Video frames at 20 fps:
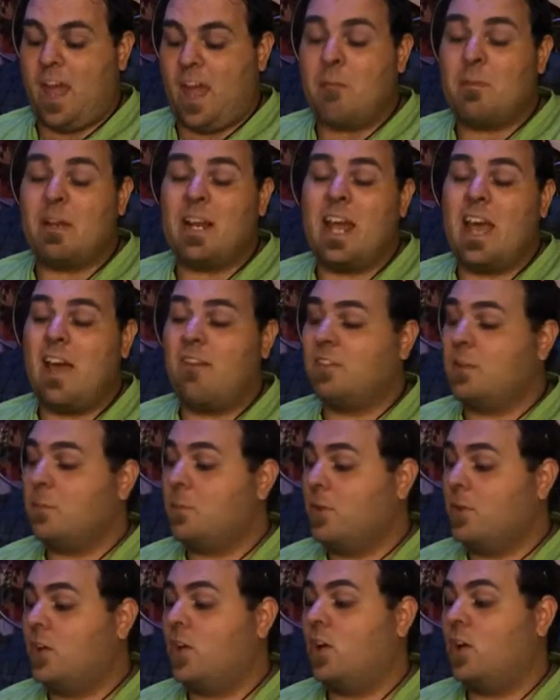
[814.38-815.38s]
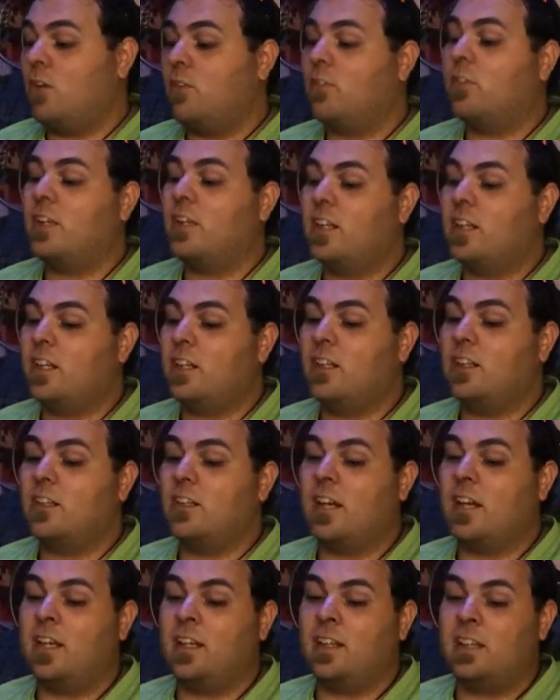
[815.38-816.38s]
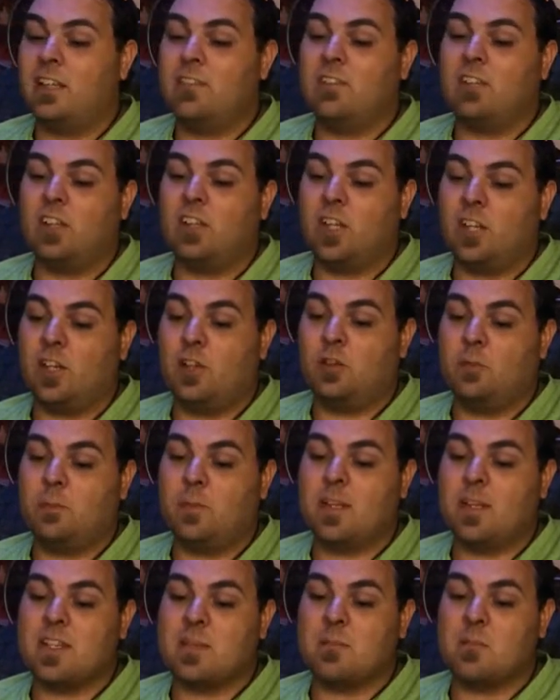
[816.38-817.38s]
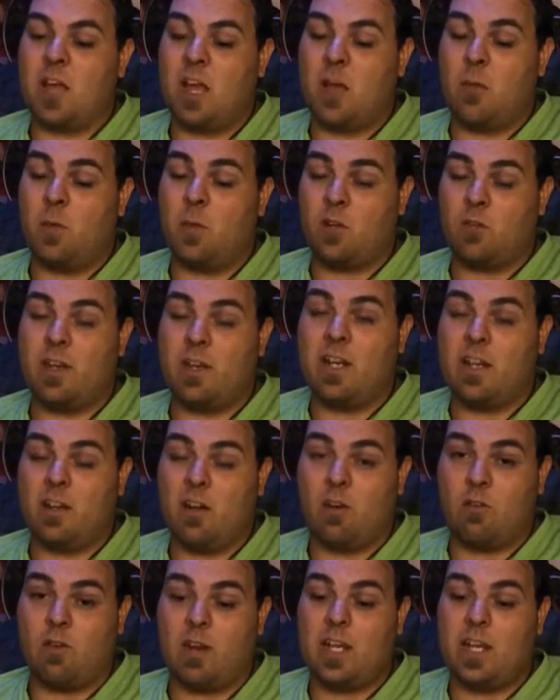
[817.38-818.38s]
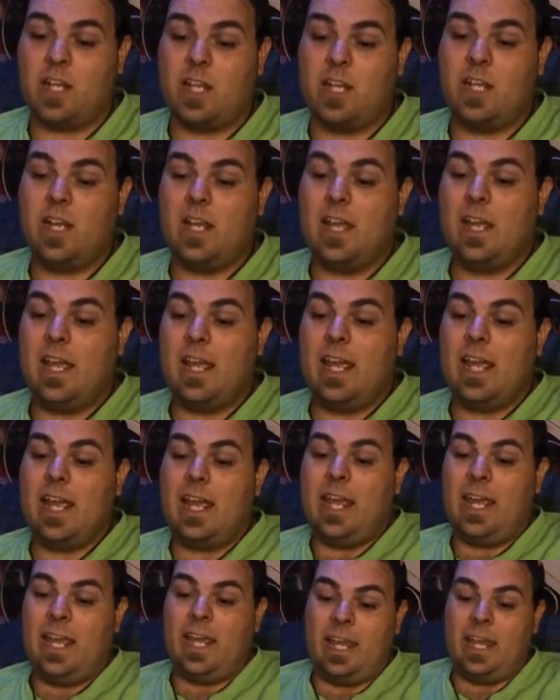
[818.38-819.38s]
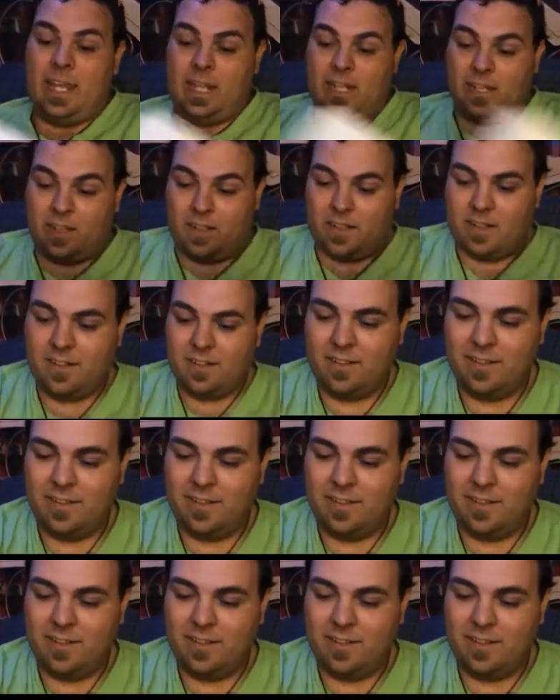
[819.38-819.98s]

I'm going to have to put it over here and leave it alone, because I want to read it already, and